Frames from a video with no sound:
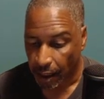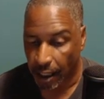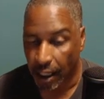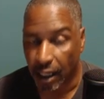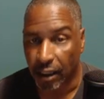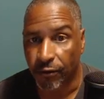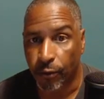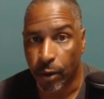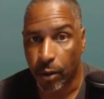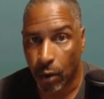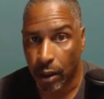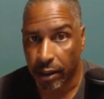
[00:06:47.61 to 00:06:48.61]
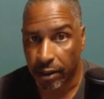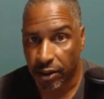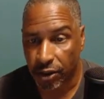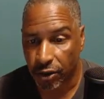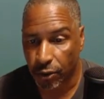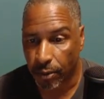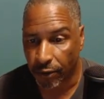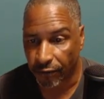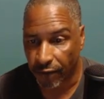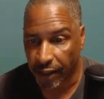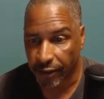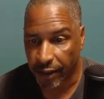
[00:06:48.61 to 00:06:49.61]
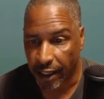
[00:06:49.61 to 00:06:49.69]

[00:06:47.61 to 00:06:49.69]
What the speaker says: If we wanted to prevent